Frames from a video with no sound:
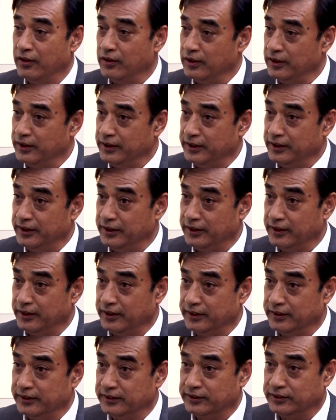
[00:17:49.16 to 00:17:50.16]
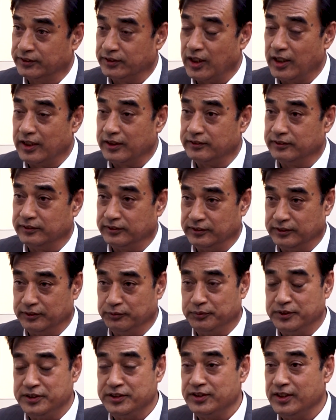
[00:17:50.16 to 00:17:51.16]
already start
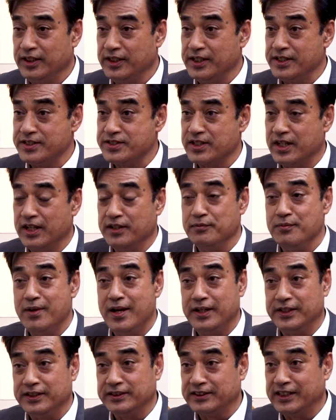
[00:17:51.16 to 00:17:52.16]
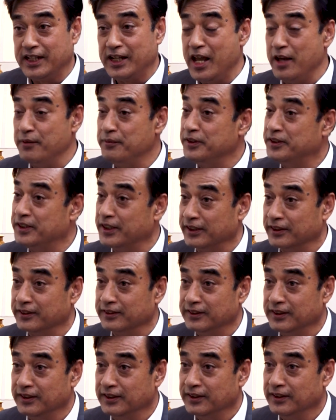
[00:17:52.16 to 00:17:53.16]
business and marriage, like
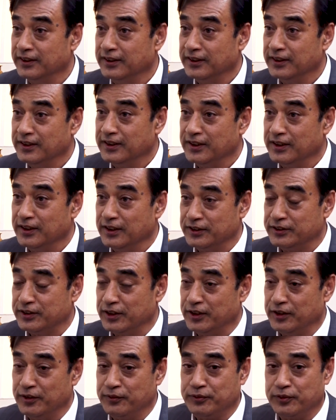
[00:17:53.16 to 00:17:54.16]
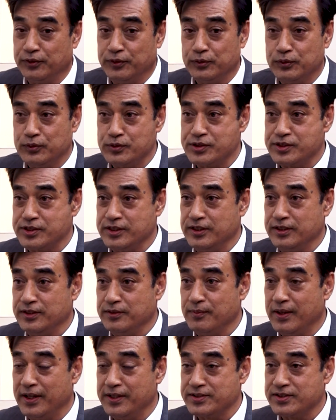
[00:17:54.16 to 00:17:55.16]
everything. You see, if you
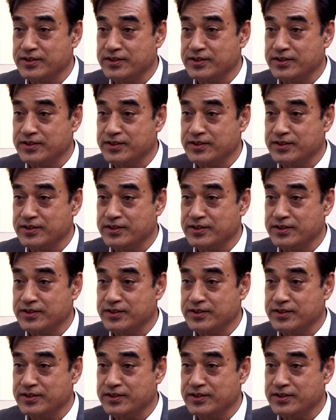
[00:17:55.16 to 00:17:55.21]
see my